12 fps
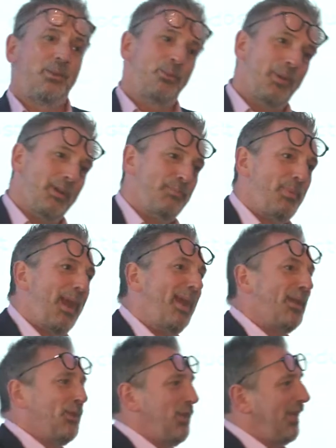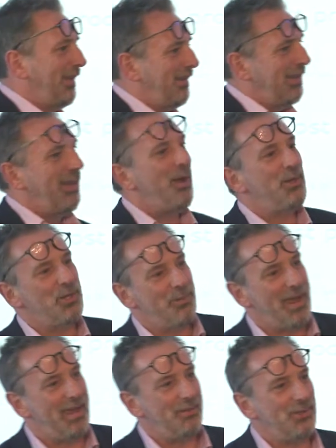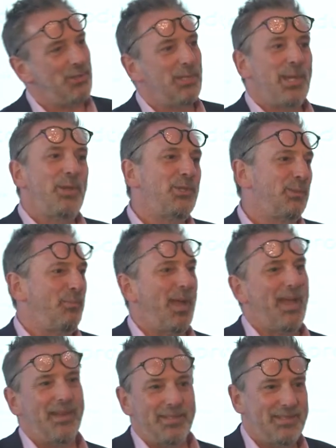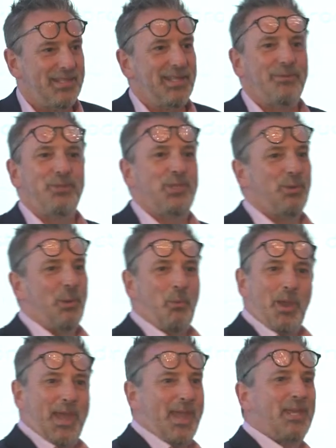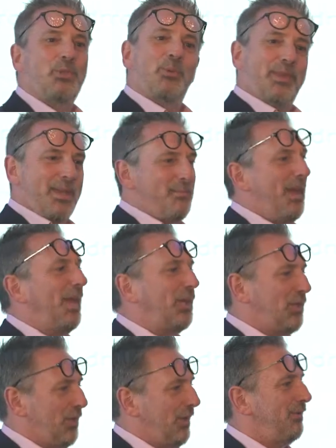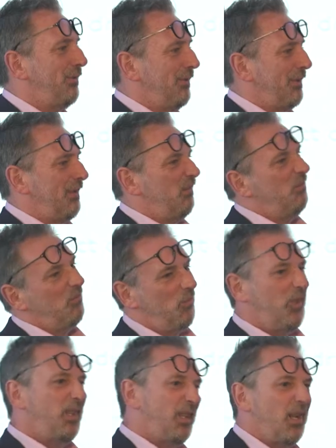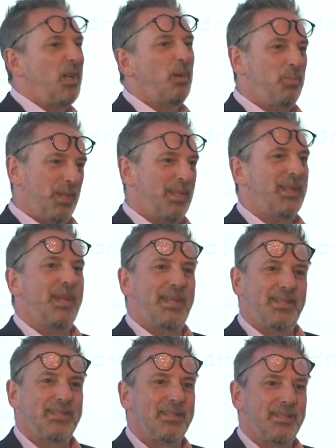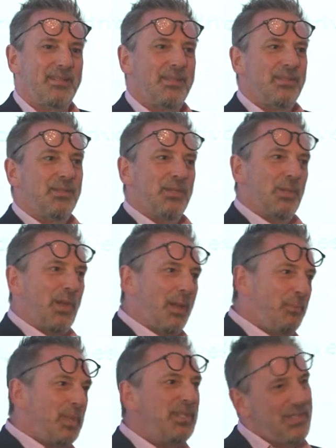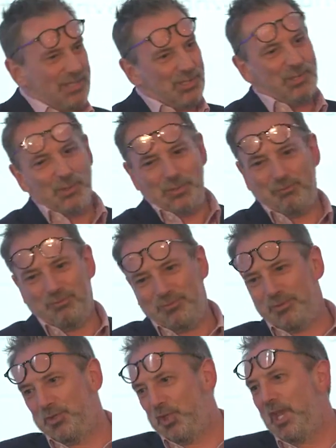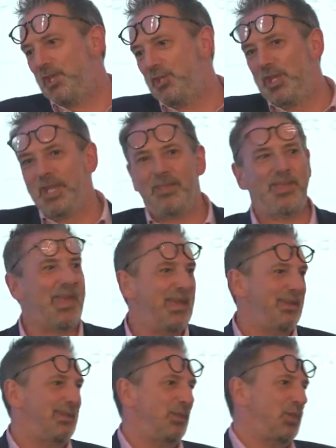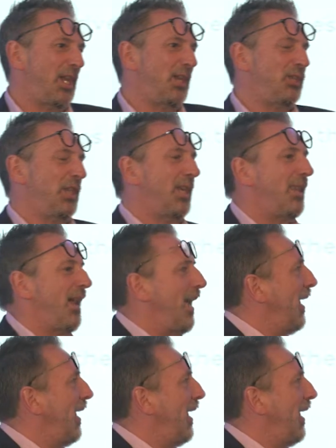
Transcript: Whereas packaging, large amounts, loads of pallets delivered to a warehouse where they make stuff within a couple of days. So our business is sort of changing at that end and changing at that